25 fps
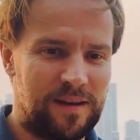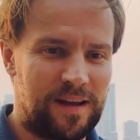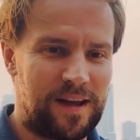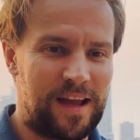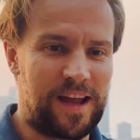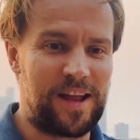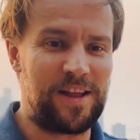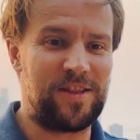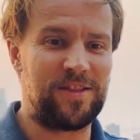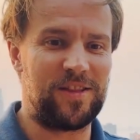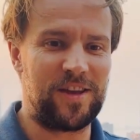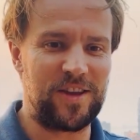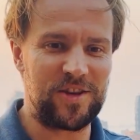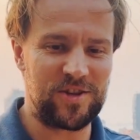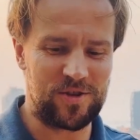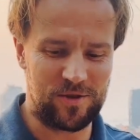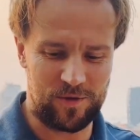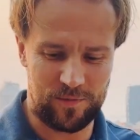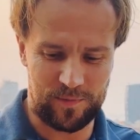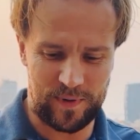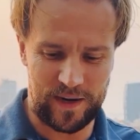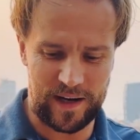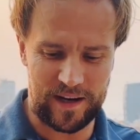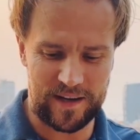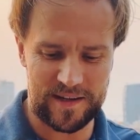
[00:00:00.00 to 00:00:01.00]
In national
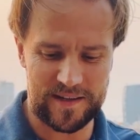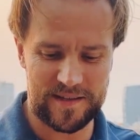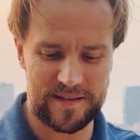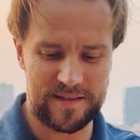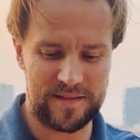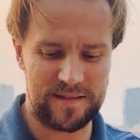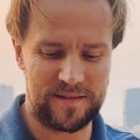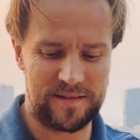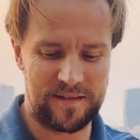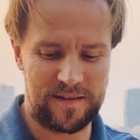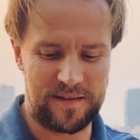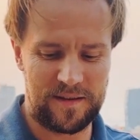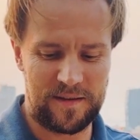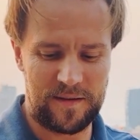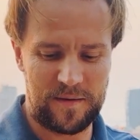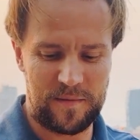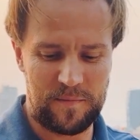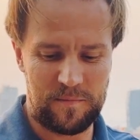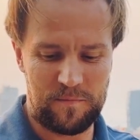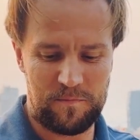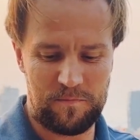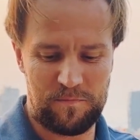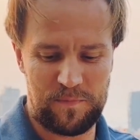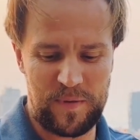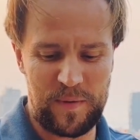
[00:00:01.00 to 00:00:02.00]
parks,
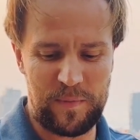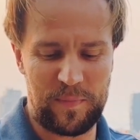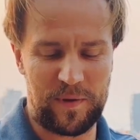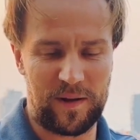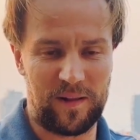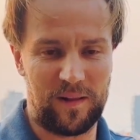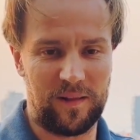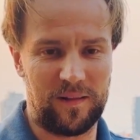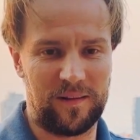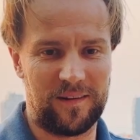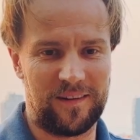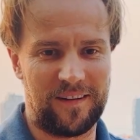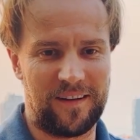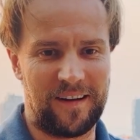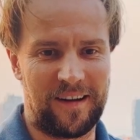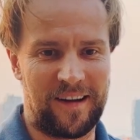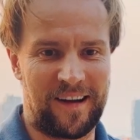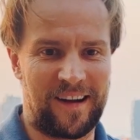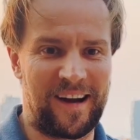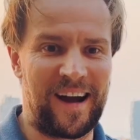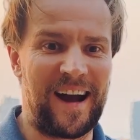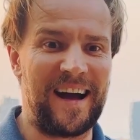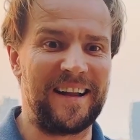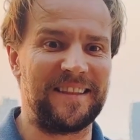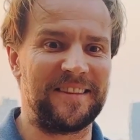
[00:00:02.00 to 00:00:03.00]
people
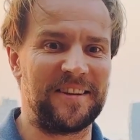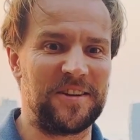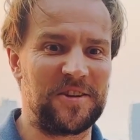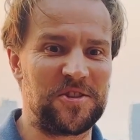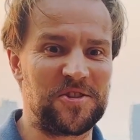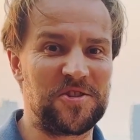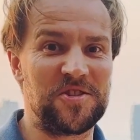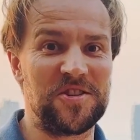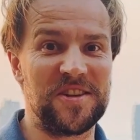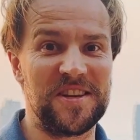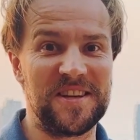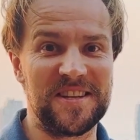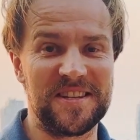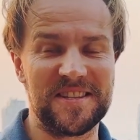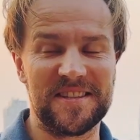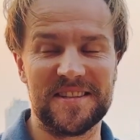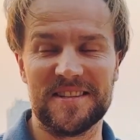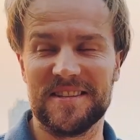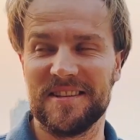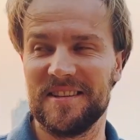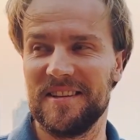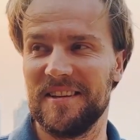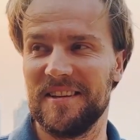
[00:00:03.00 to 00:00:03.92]
cut trees